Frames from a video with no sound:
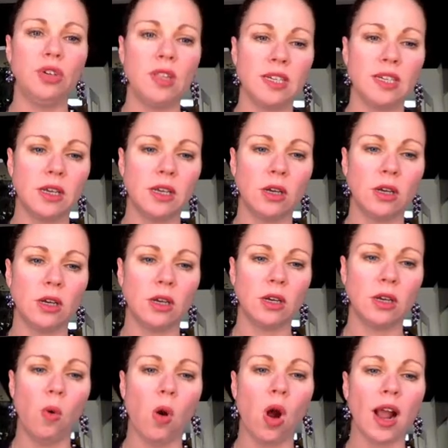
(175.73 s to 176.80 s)
this social
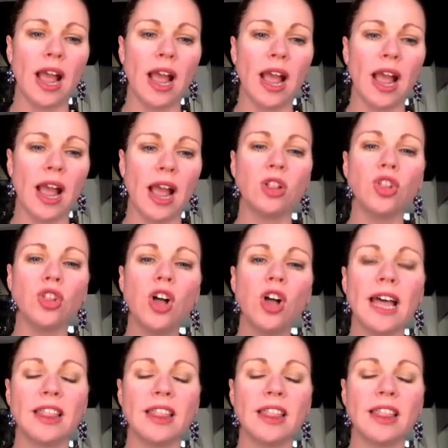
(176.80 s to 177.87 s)
network. As we look
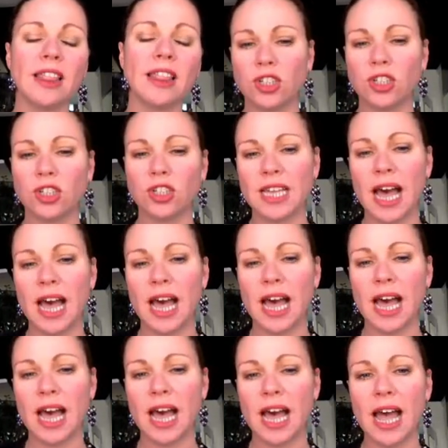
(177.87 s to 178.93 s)
at the feature set,
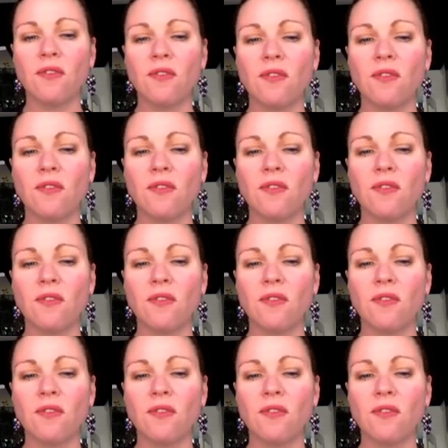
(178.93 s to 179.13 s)
it